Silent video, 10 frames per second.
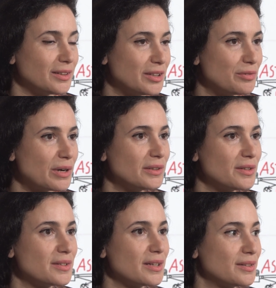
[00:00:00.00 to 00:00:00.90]
did right
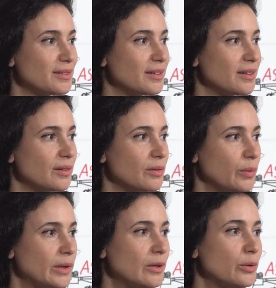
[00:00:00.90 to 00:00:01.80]
is that
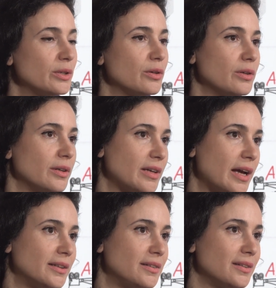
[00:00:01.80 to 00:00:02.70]
when I look at
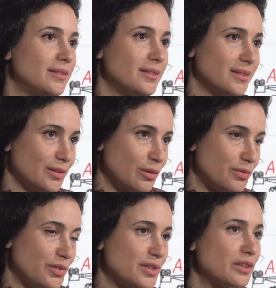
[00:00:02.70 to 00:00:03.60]
the edited
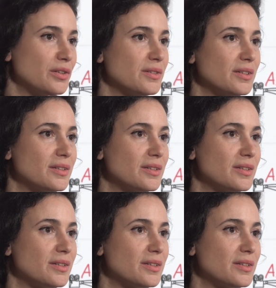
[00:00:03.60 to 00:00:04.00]
conversations,